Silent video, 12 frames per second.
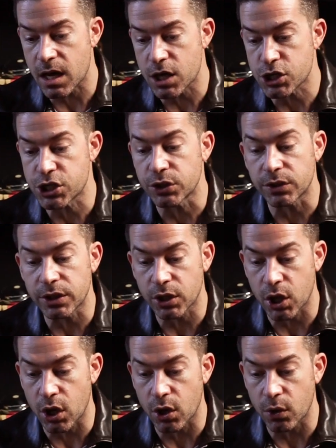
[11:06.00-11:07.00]
Shield &
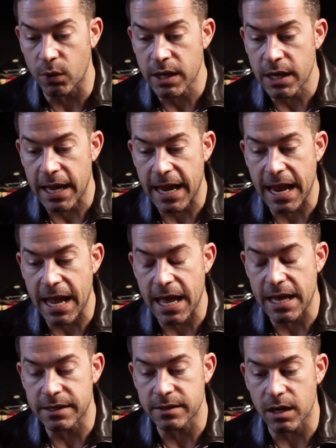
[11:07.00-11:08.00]
Co.
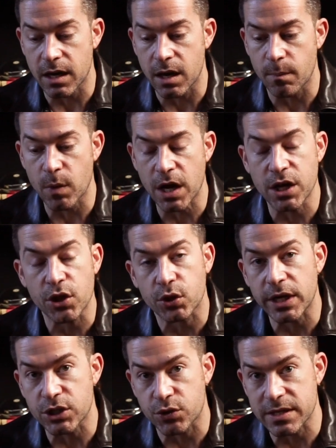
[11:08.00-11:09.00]
And
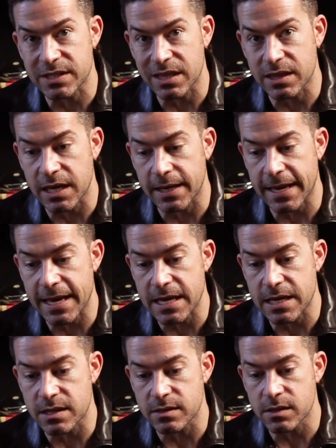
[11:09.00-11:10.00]
another interesting thing
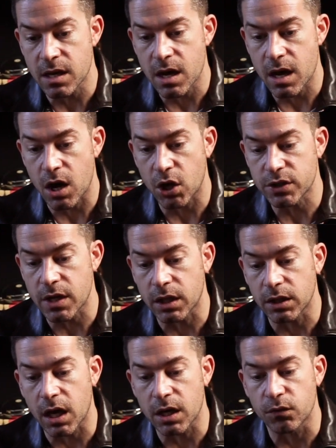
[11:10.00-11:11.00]
is on a
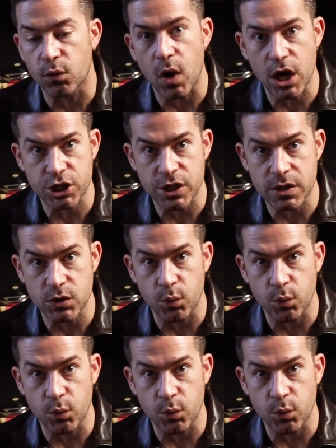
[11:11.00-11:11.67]
lot of watches,